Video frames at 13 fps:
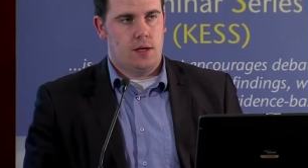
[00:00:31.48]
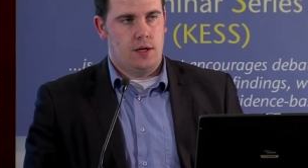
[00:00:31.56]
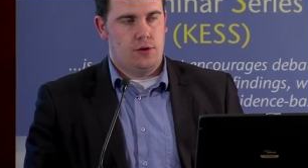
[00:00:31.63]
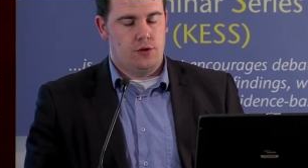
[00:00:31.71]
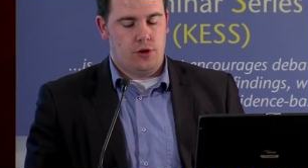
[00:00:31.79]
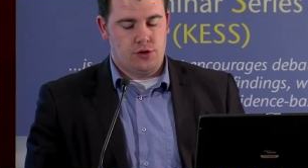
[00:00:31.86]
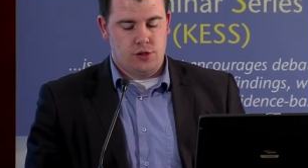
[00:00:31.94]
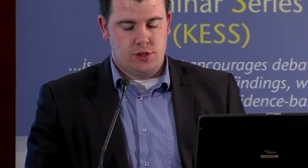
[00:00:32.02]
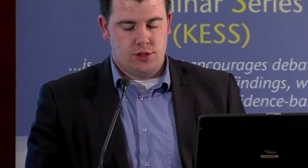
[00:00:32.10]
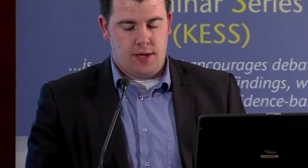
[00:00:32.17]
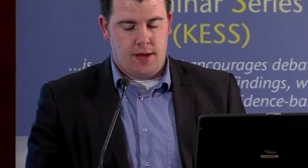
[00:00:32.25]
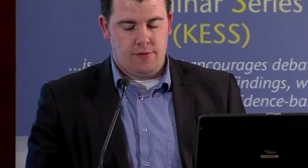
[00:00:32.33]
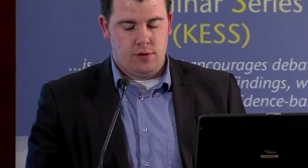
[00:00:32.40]
and
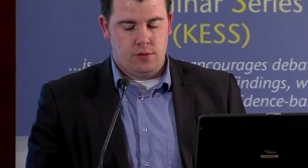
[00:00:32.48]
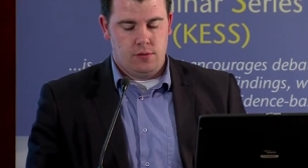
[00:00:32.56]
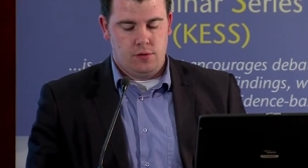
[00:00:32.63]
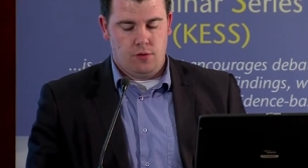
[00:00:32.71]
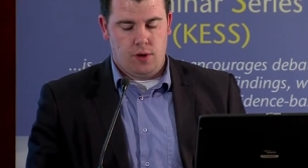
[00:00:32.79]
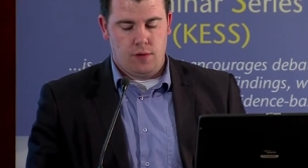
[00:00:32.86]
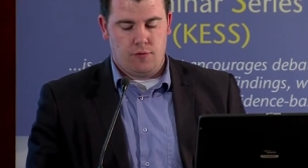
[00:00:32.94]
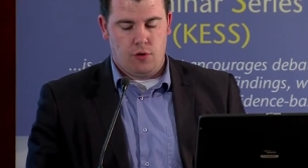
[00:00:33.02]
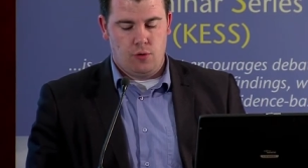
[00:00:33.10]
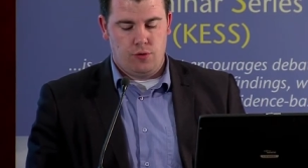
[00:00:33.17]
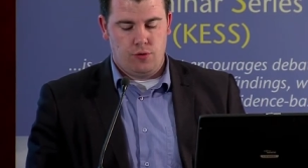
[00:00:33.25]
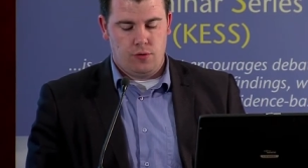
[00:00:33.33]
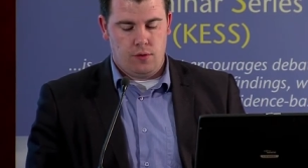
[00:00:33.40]
2007, the rate of
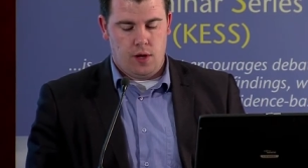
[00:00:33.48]
growth